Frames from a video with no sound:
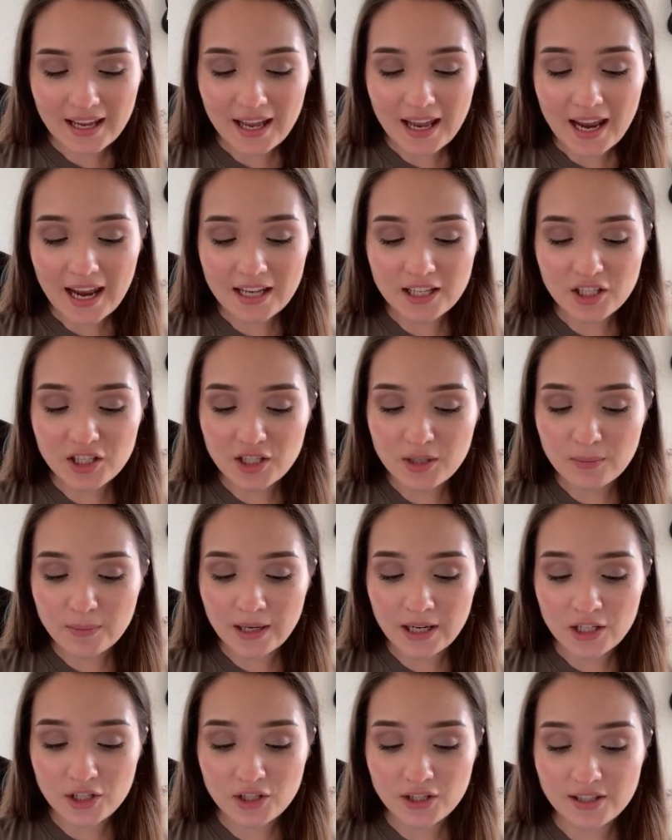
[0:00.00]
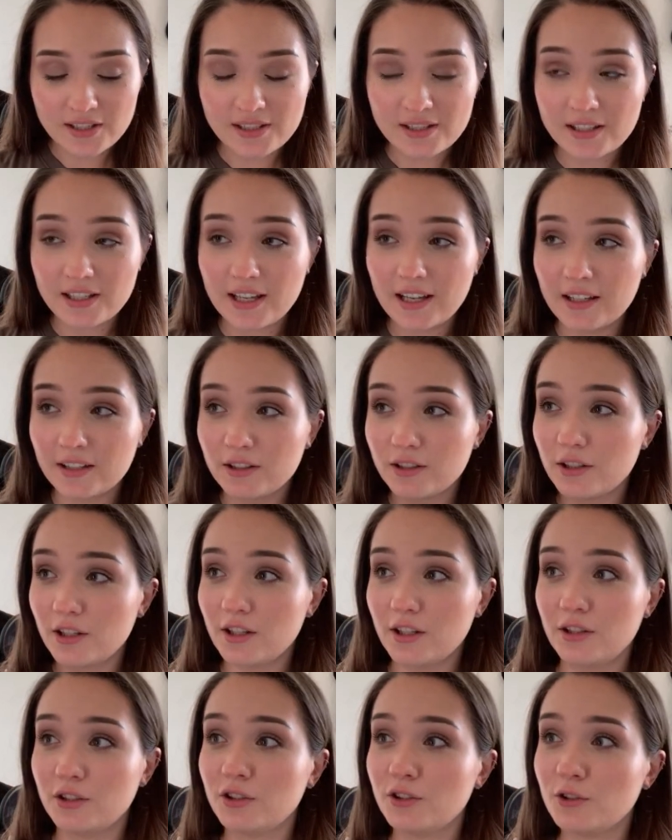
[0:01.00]
And she made just an
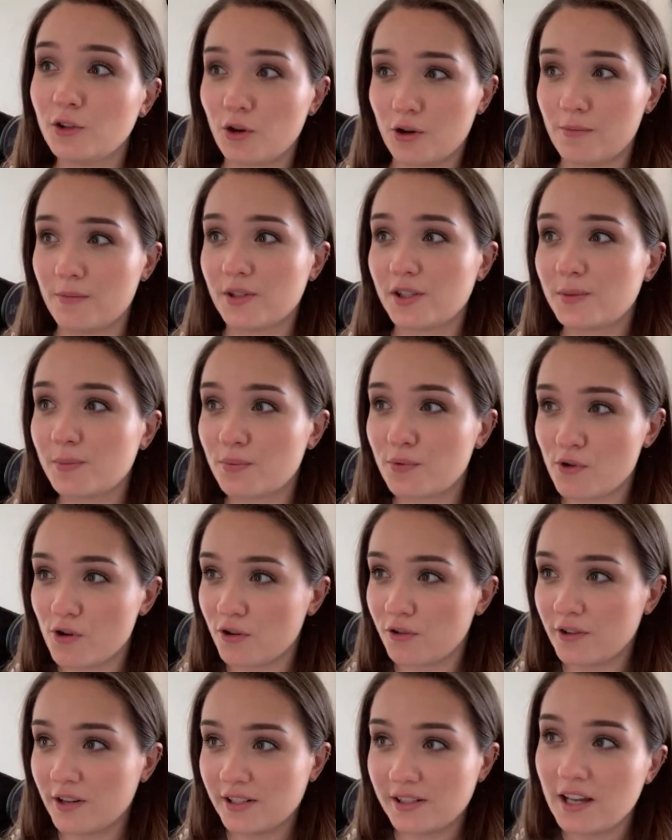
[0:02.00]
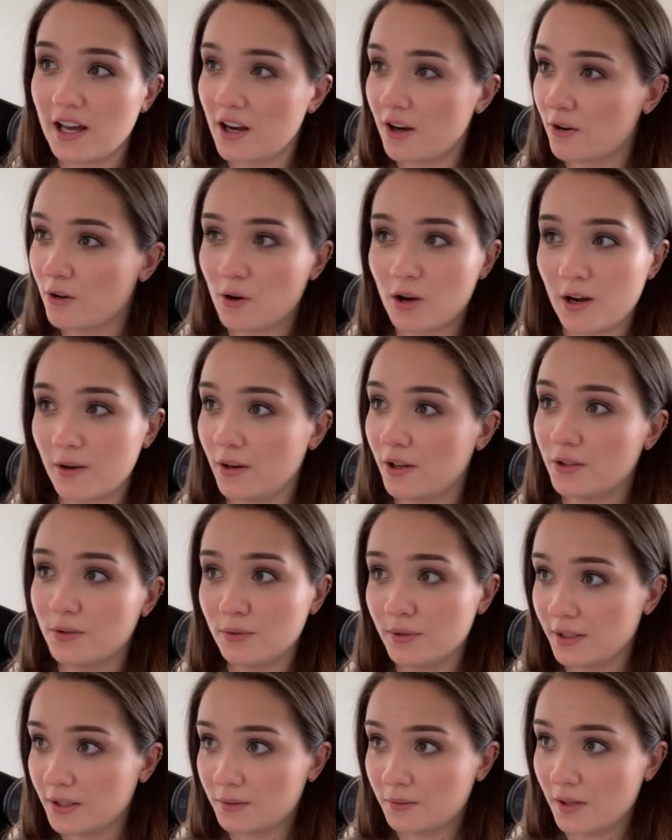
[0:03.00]
enormous progress. I don't know how you're
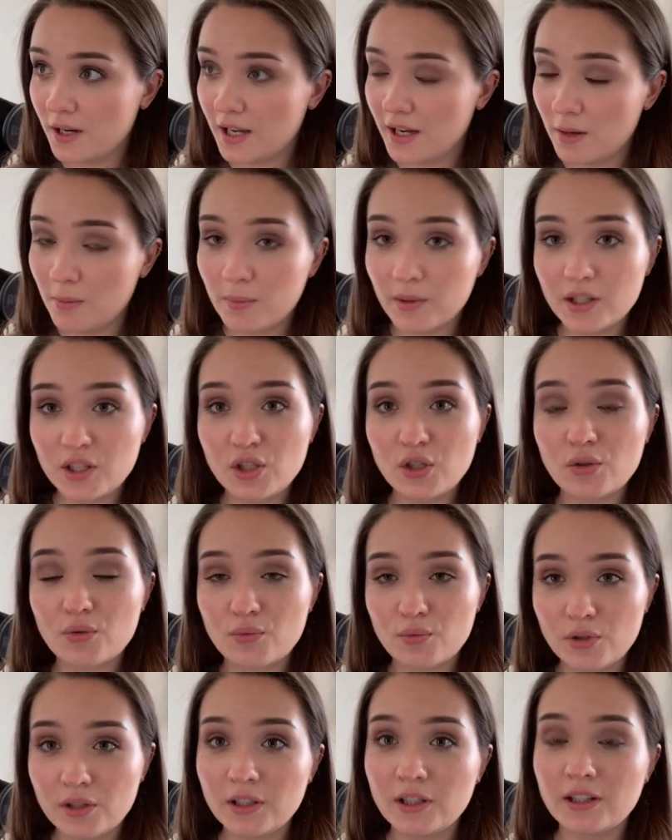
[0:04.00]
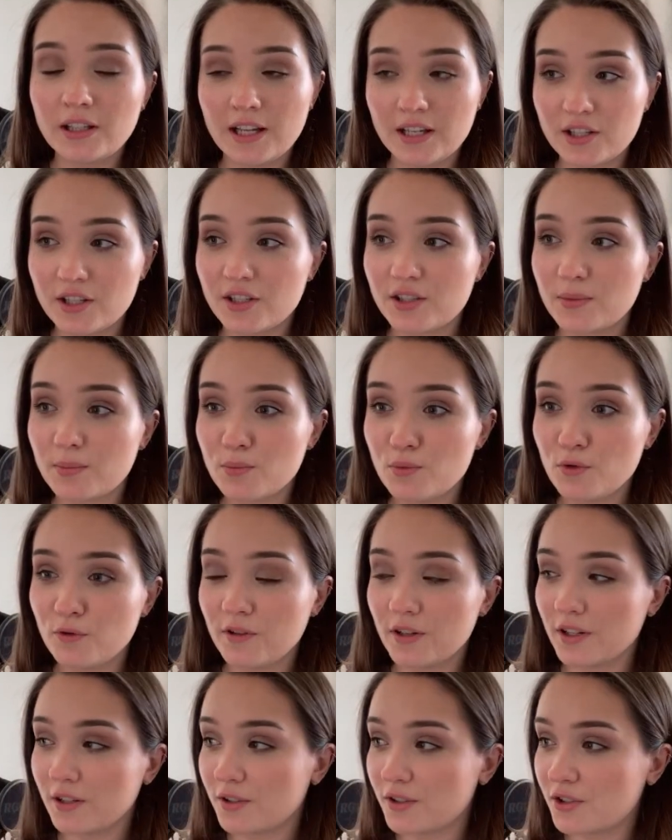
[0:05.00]
doing it, Radi, but you're really like just
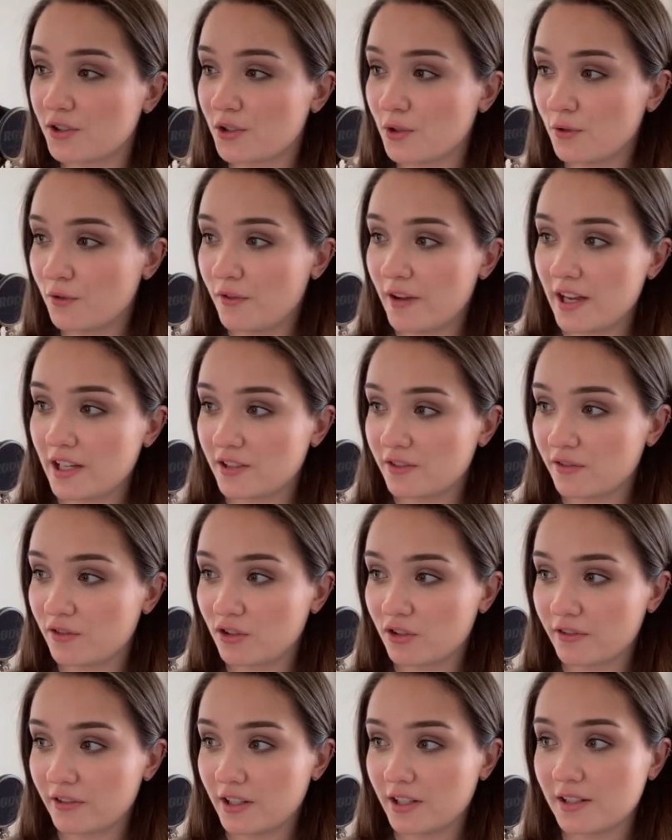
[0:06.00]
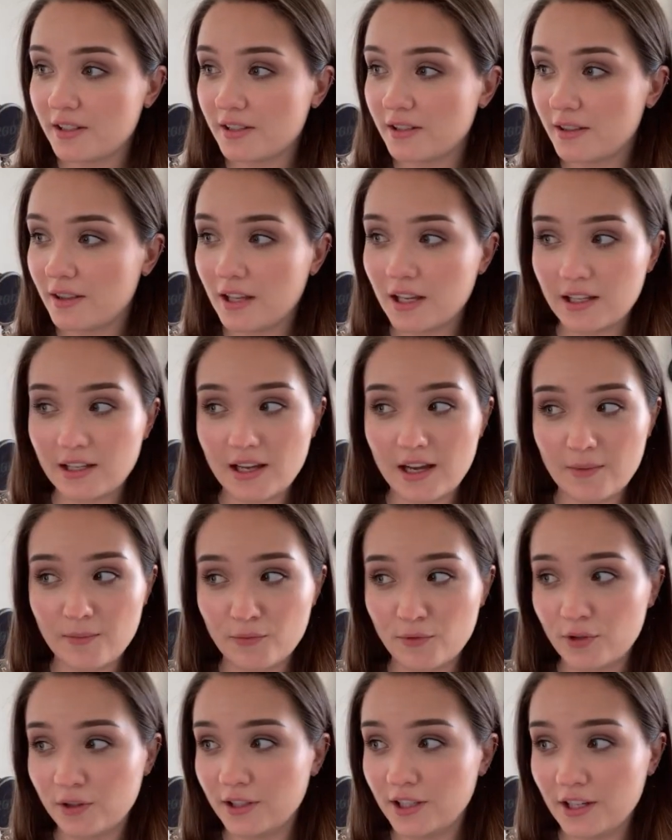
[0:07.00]
moving so fast forward that I'm
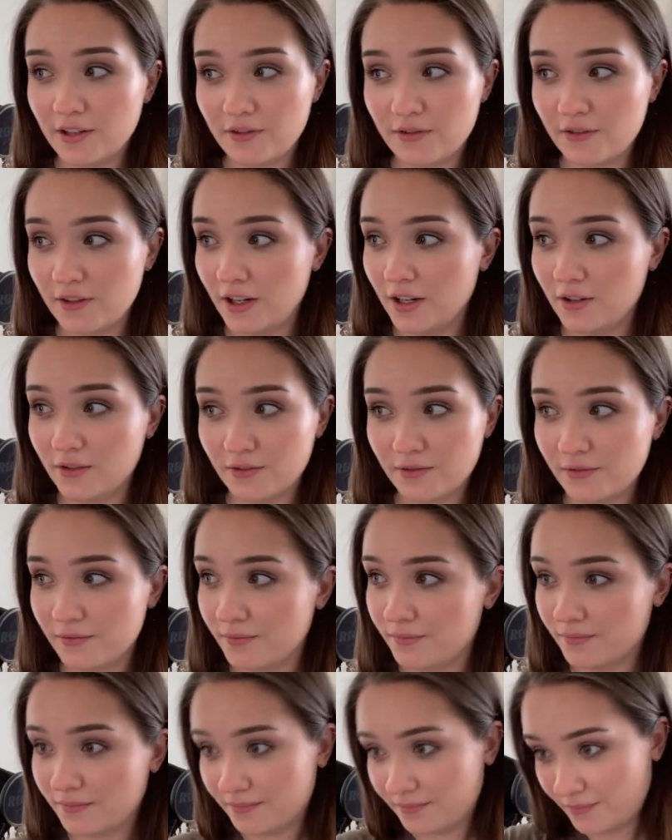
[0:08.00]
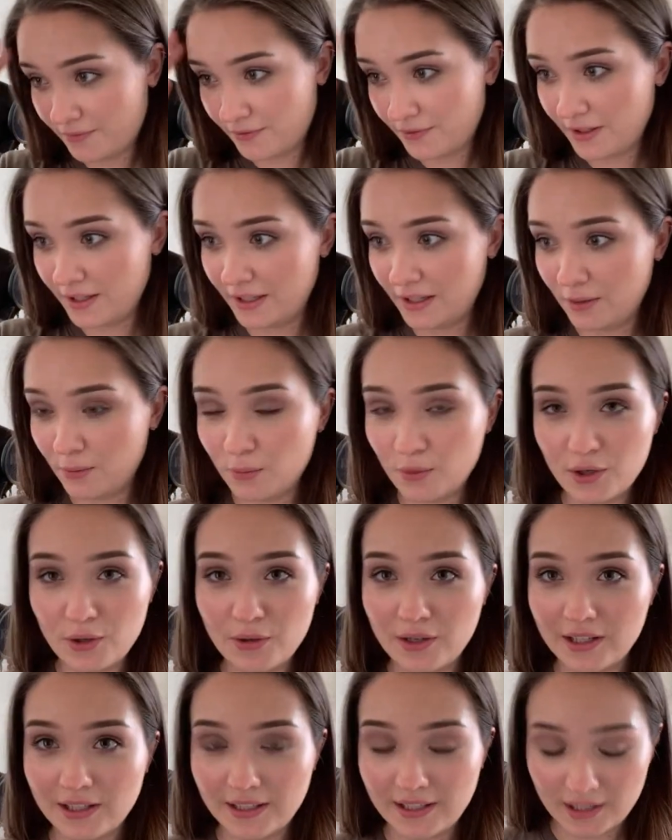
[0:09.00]
really afraid of thinking where you
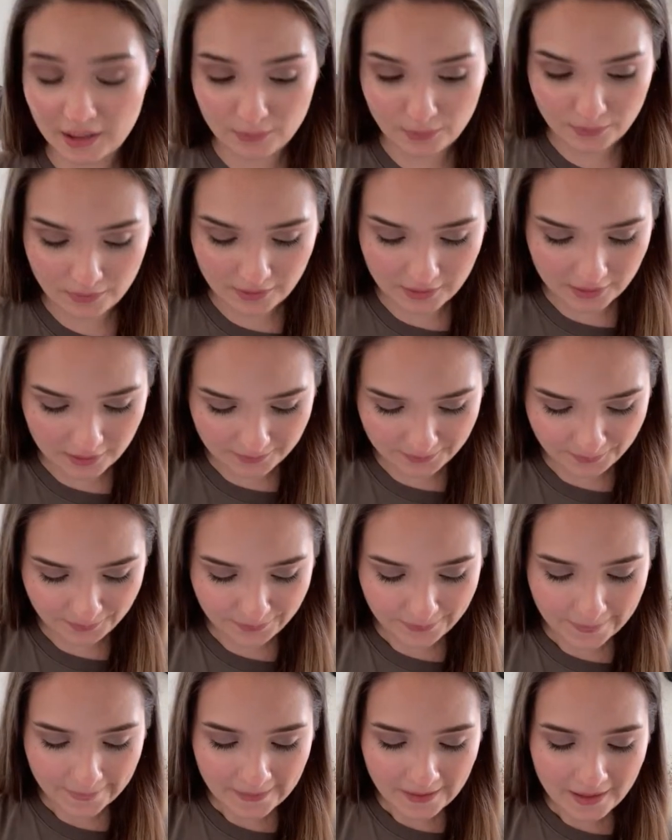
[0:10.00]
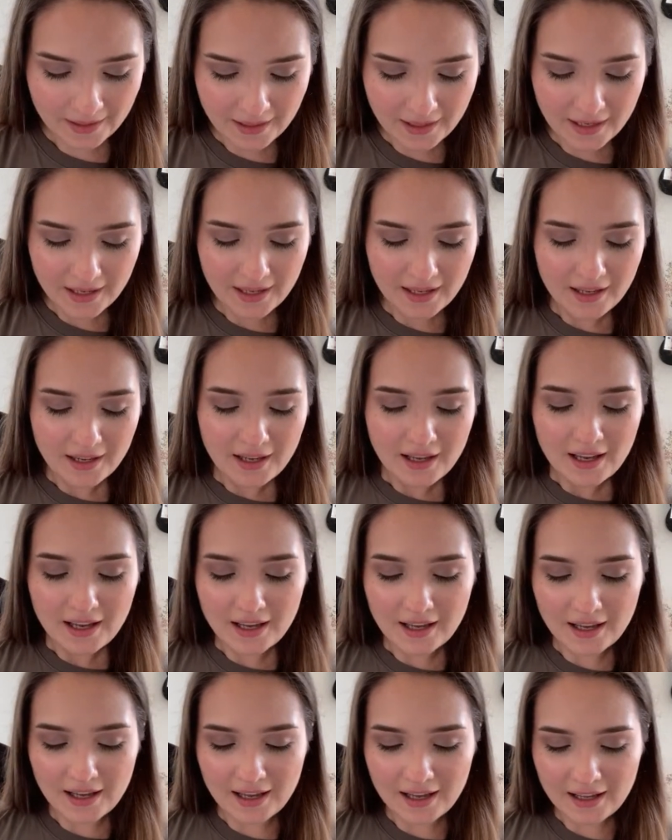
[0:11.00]
can get with it.
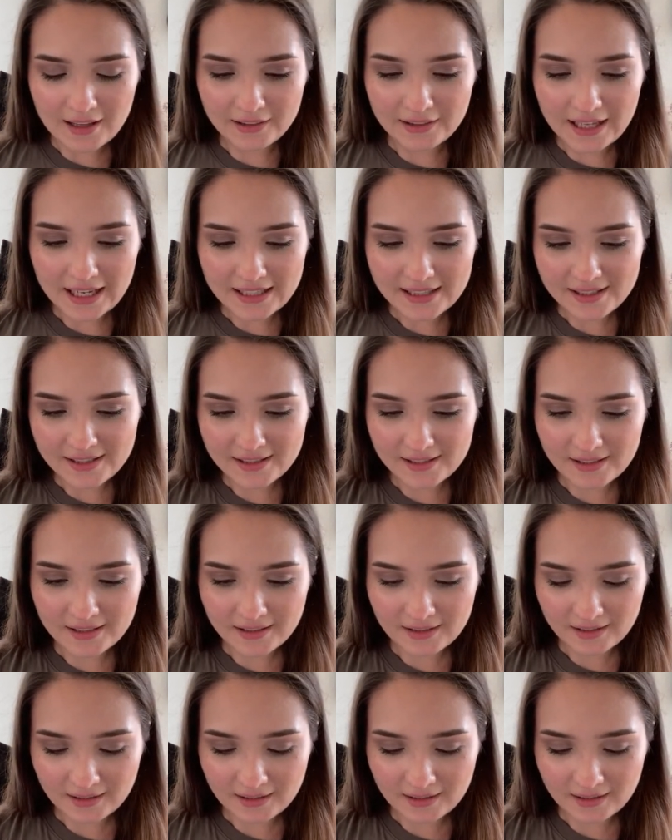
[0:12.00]
Let's